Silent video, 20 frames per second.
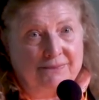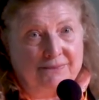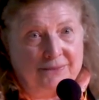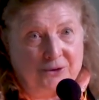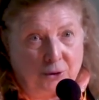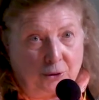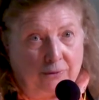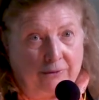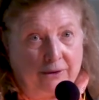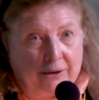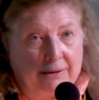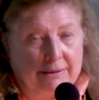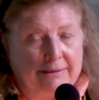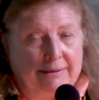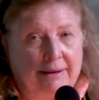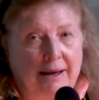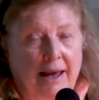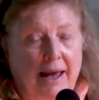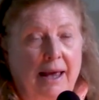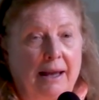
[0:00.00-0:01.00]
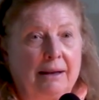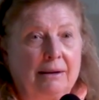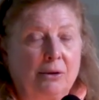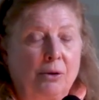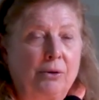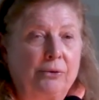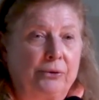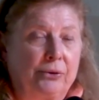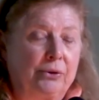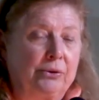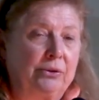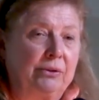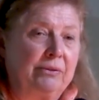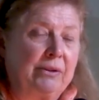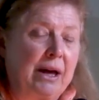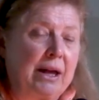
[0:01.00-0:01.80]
servants and all sorts of